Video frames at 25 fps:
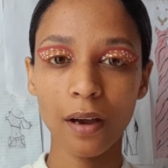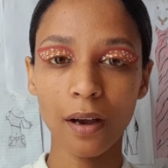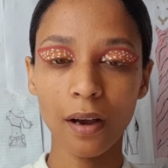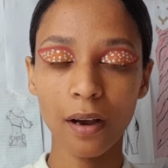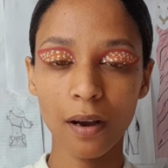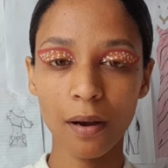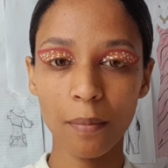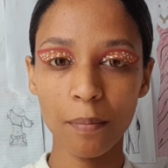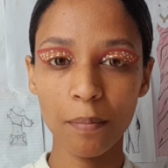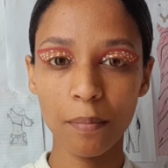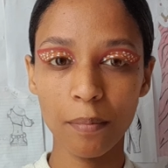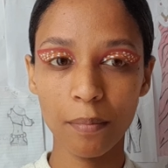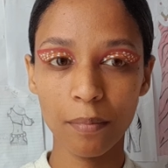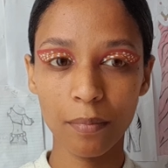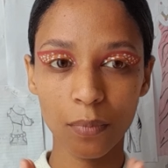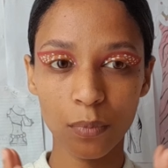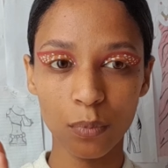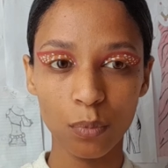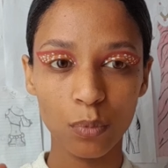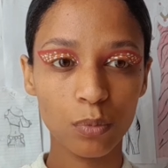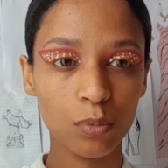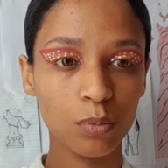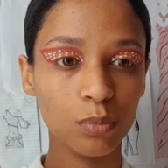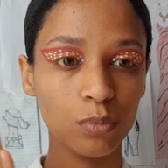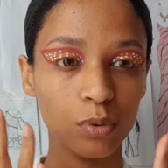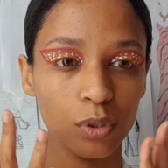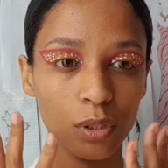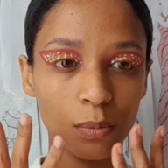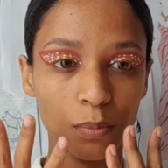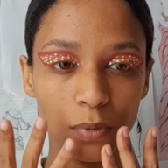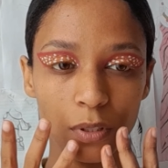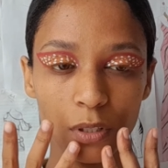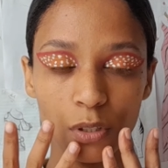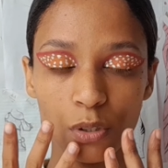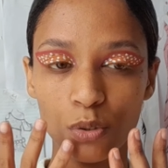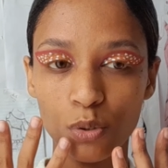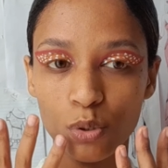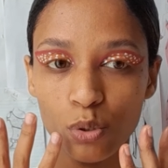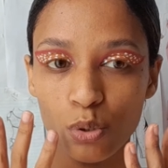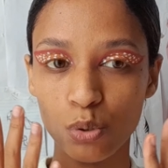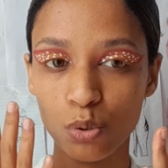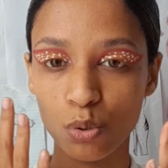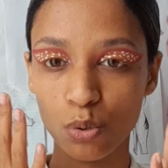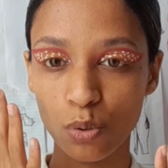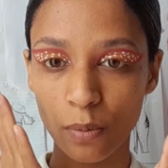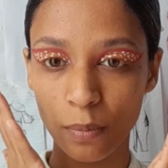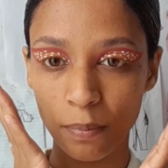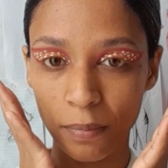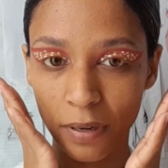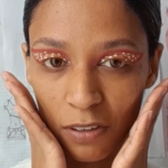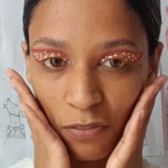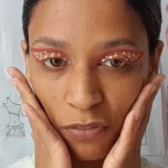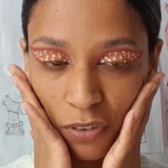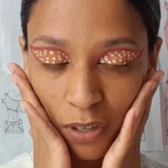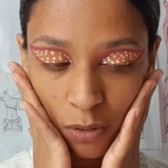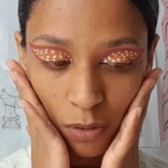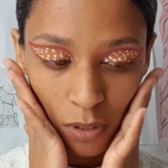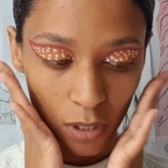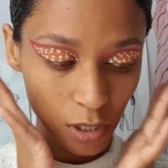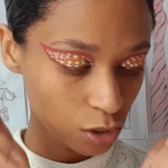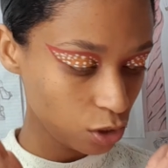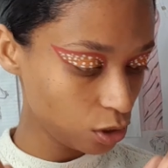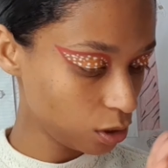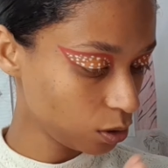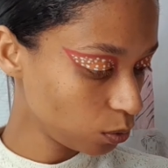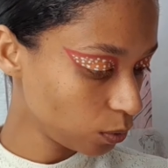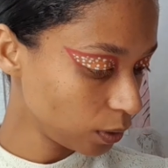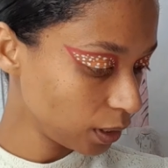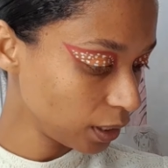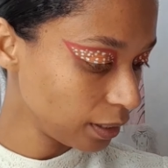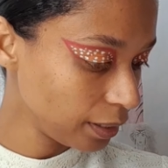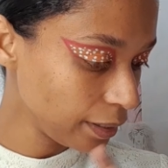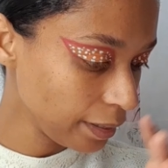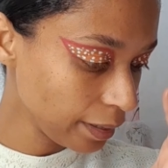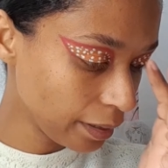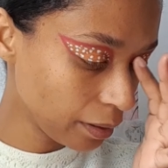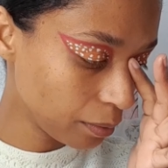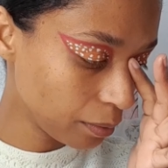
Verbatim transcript: um, so I'm gonna do my foundation quickly